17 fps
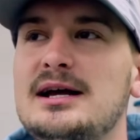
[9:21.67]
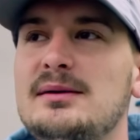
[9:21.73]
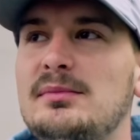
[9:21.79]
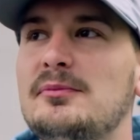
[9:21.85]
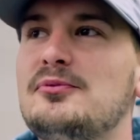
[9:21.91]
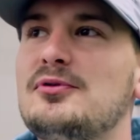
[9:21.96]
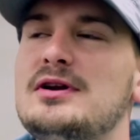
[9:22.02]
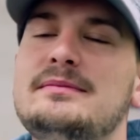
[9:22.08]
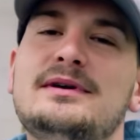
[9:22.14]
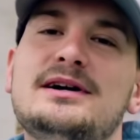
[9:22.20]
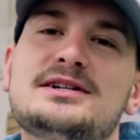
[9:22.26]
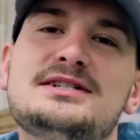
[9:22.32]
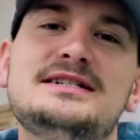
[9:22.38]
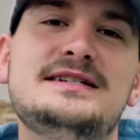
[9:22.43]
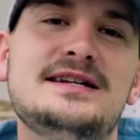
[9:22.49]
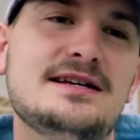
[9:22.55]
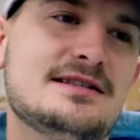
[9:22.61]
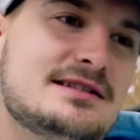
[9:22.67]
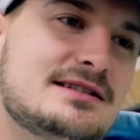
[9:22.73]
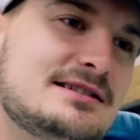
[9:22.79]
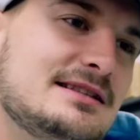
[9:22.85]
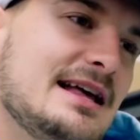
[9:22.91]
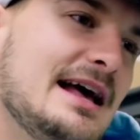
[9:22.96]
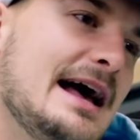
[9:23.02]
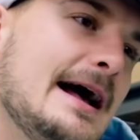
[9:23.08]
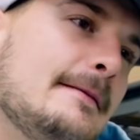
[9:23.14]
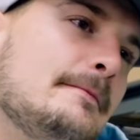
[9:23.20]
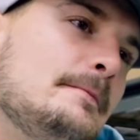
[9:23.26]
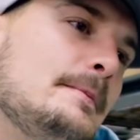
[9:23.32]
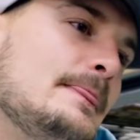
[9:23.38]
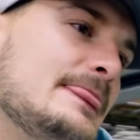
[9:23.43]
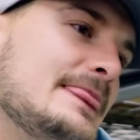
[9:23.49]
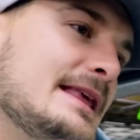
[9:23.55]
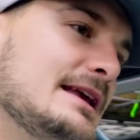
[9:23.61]
but pretty much discs that
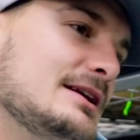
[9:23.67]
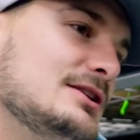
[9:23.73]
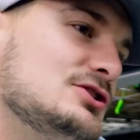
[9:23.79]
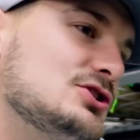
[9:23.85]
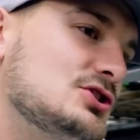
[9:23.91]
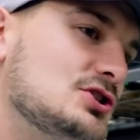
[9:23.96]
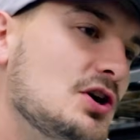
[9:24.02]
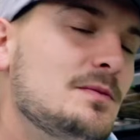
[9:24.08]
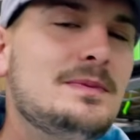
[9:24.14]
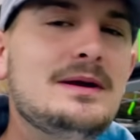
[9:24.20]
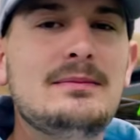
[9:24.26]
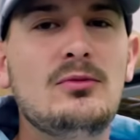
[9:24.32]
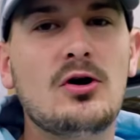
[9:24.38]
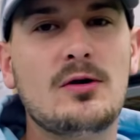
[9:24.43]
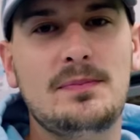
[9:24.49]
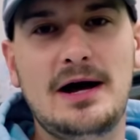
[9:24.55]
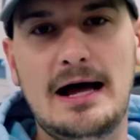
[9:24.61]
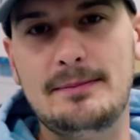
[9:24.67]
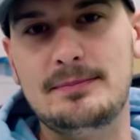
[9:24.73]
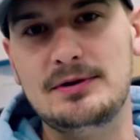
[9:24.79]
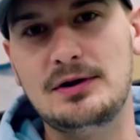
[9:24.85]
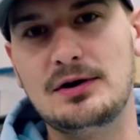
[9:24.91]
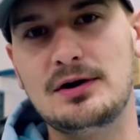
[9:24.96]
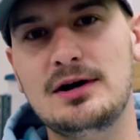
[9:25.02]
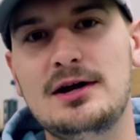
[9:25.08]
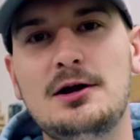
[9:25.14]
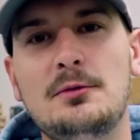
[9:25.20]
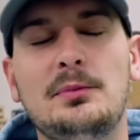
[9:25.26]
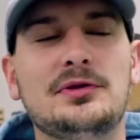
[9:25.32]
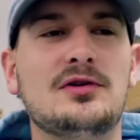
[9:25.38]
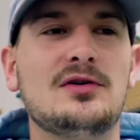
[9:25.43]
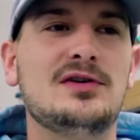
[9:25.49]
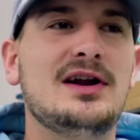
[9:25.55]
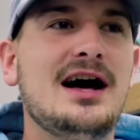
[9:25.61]
should be more popular, but
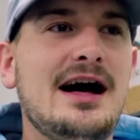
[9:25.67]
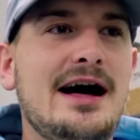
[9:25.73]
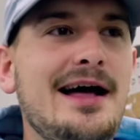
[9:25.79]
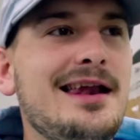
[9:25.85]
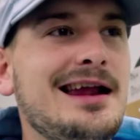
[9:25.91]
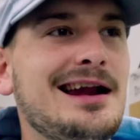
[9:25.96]
they're not.